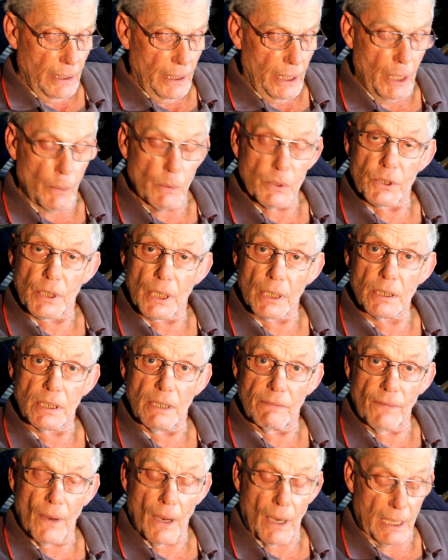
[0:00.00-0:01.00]
He was
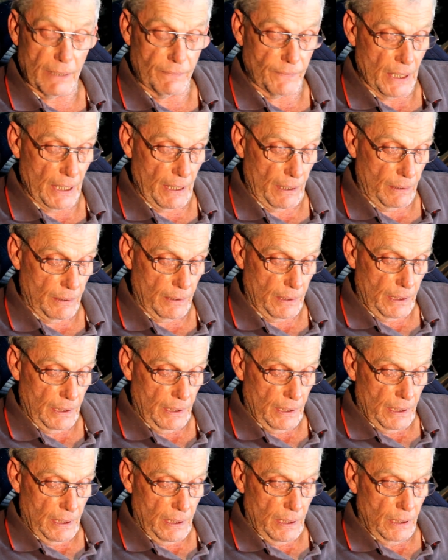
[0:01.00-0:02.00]
65 now,
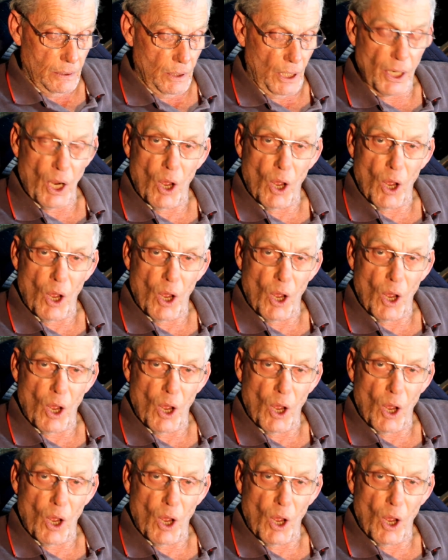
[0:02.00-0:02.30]
not